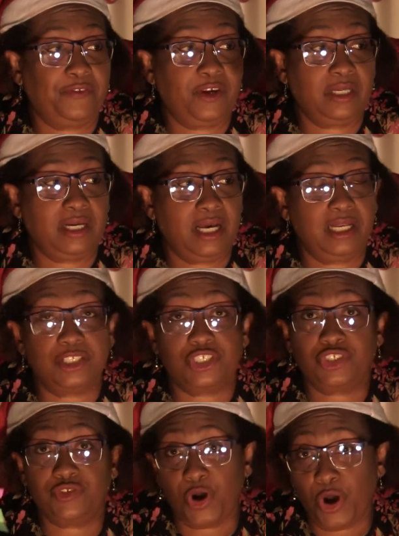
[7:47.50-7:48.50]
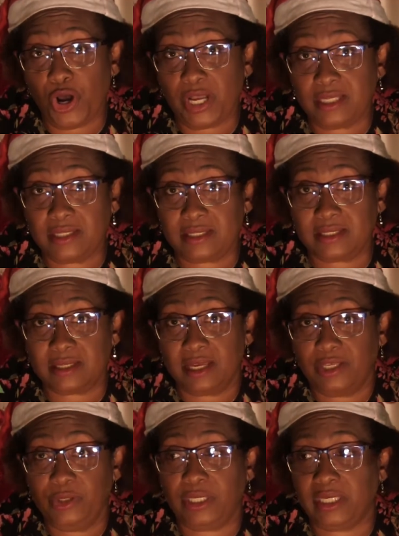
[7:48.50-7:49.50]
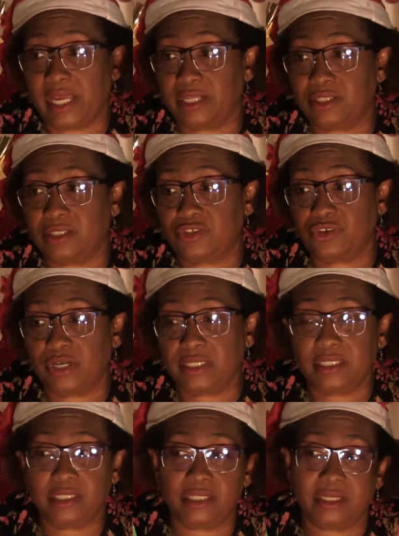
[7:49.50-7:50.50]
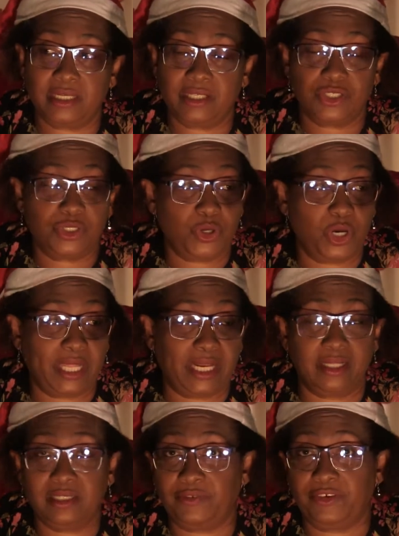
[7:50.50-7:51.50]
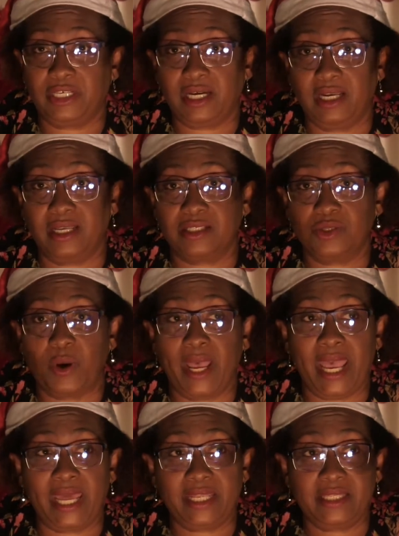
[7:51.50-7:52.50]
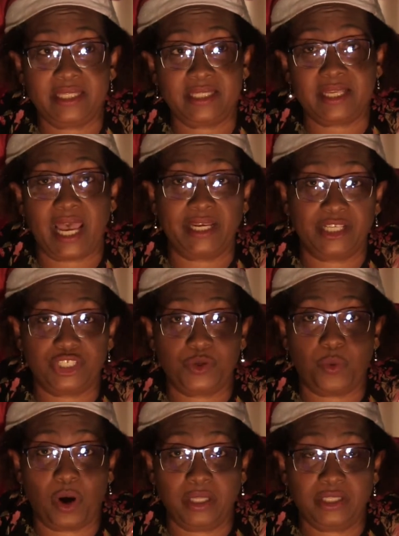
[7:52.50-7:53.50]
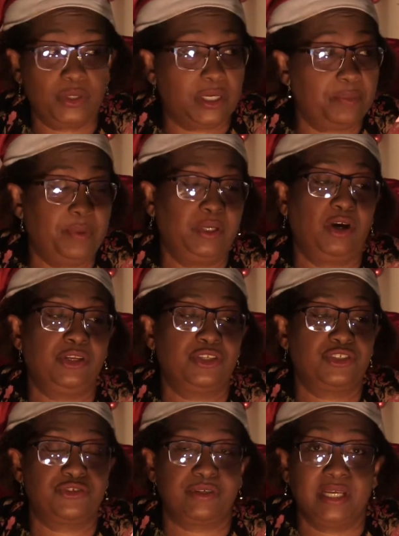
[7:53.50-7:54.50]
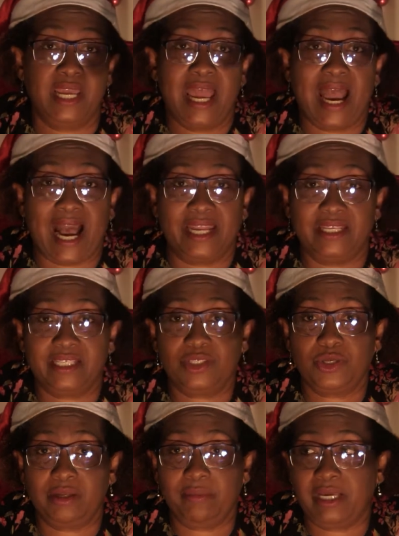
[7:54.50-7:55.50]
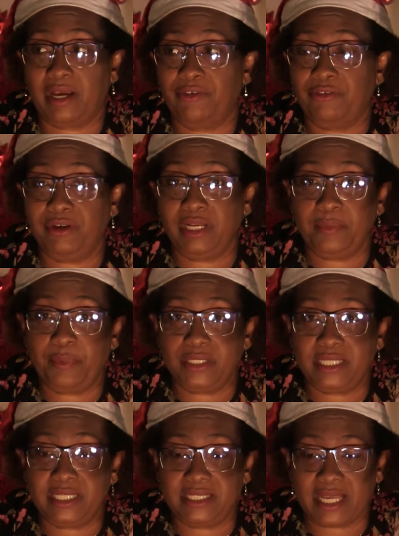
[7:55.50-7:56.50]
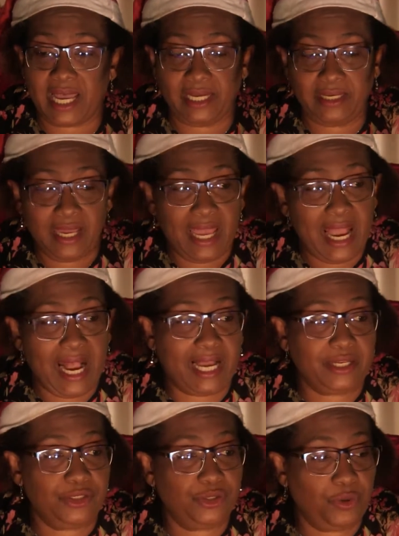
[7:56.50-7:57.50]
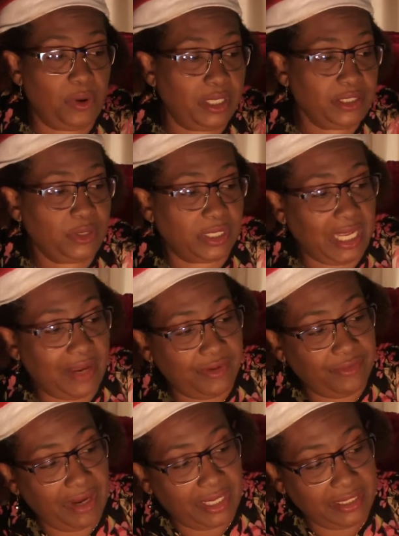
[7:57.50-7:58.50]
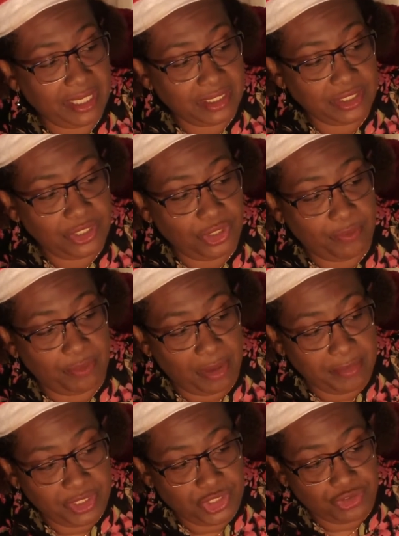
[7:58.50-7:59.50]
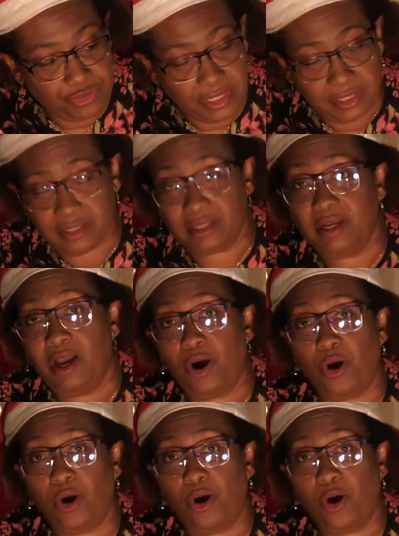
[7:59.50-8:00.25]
different color straws. You can get straws in the store that are different colors. So any design that you want, you can put on your tree. And this is going to make a really pretty design. And you know what? You can have it right next to your mommy's tree,